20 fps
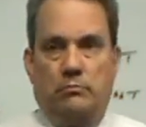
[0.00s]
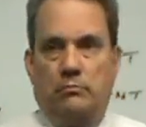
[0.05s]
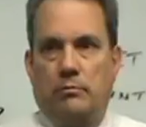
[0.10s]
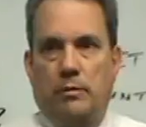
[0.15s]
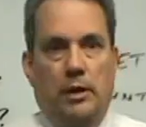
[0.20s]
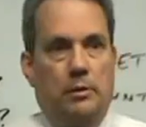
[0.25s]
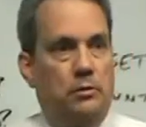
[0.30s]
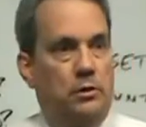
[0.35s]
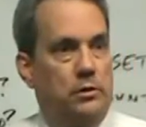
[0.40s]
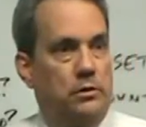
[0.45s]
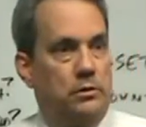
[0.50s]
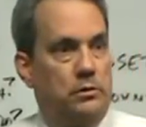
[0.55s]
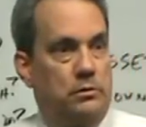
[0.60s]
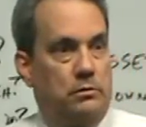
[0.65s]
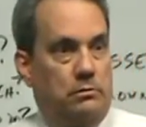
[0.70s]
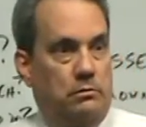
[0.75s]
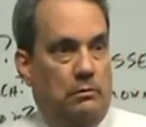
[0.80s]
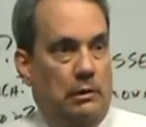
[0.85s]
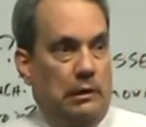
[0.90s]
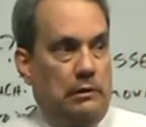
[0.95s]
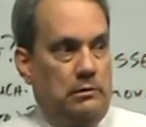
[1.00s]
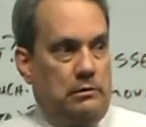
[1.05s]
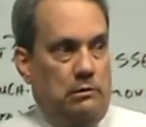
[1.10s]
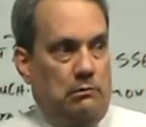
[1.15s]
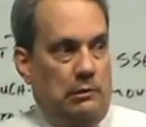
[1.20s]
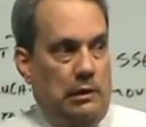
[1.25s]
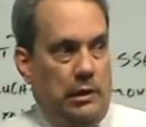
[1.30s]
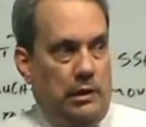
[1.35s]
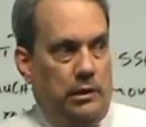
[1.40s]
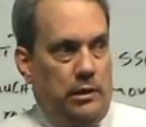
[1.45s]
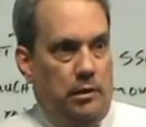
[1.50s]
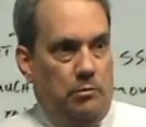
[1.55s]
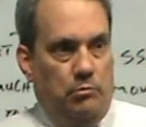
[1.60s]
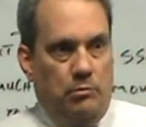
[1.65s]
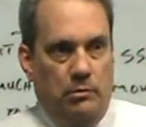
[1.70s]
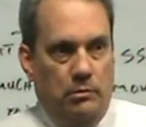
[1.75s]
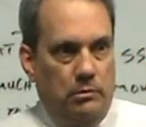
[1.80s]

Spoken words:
I just don't like him.